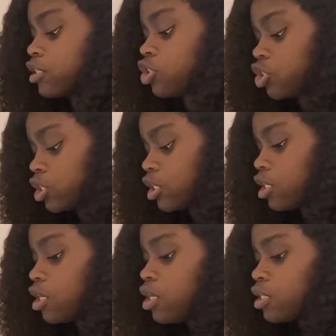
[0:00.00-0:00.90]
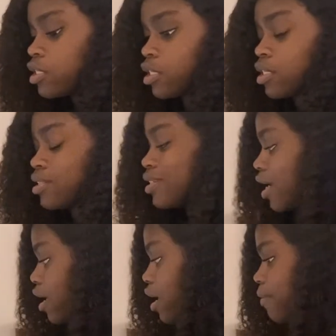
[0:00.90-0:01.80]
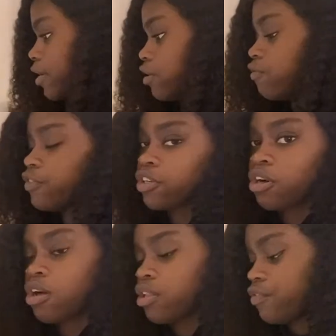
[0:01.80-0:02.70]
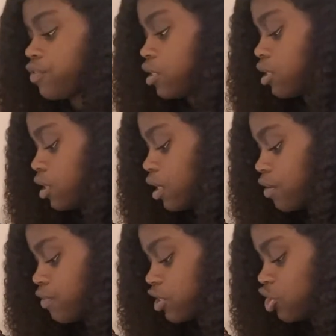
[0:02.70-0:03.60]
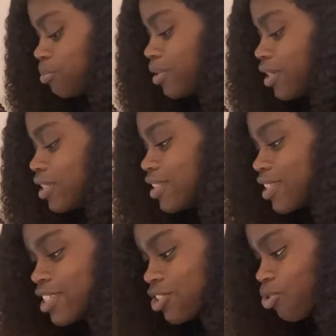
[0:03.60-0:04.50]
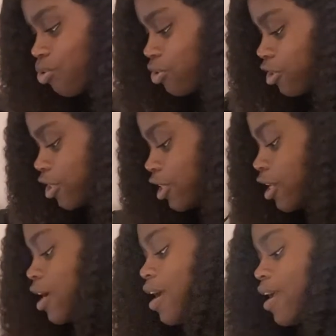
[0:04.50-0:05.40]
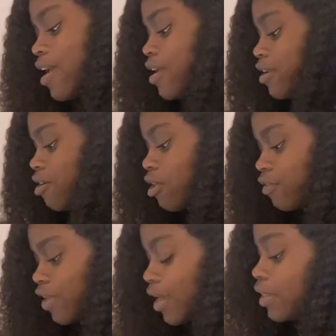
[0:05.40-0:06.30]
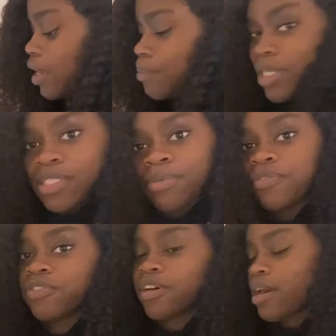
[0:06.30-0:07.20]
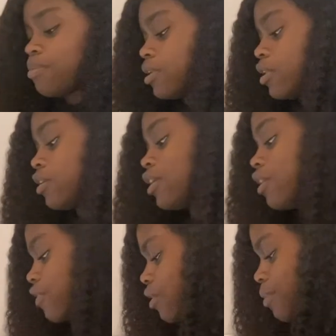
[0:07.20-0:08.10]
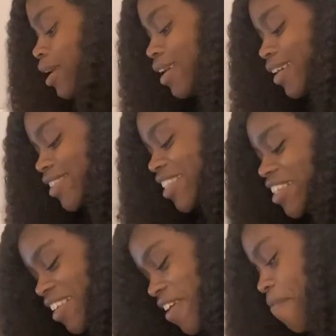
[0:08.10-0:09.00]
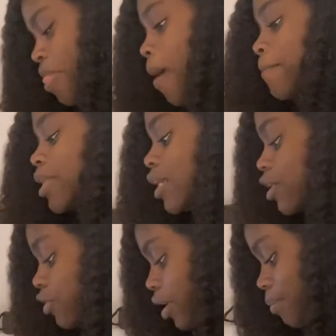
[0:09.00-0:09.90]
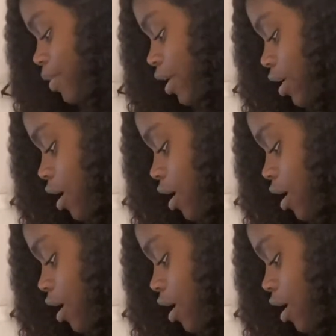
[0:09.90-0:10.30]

she took the time, I could feel all of the love that she put into this order and all of that, and that makes me feel happy. Like, even though my hands be like cramping